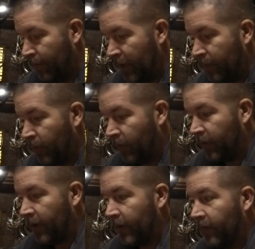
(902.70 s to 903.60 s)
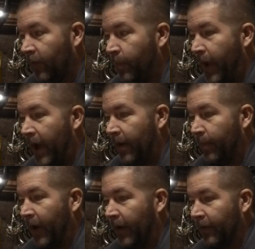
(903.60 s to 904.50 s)
people were talking so bad
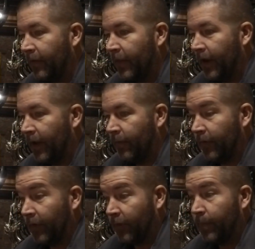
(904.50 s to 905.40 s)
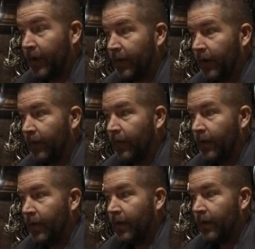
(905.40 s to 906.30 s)
about it that I was expecting
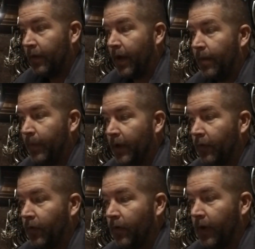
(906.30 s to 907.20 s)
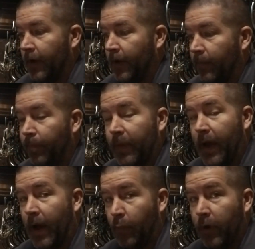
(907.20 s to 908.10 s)
not much. I
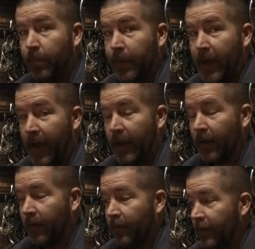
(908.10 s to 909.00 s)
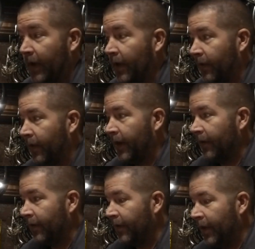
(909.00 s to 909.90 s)
will be adding a second
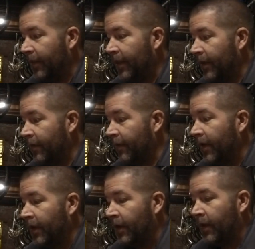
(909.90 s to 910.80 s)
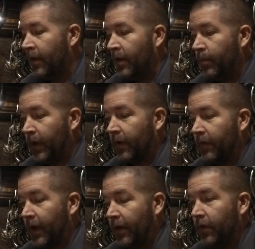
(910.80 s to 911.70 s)
light in this
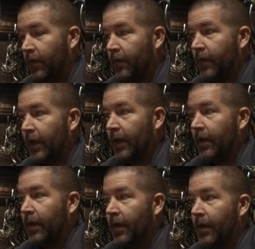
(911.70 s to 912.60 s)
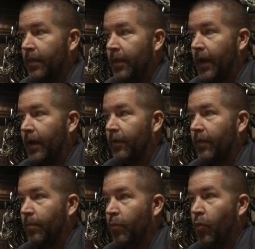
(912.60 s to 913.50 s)
because I could see
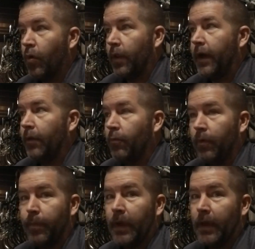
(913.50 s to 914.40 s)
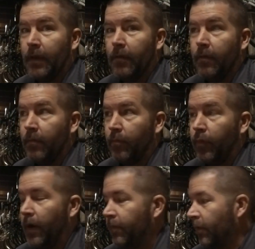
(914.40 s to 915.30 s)
that more light would be
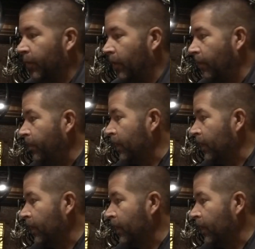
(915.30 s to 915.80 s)
preferable.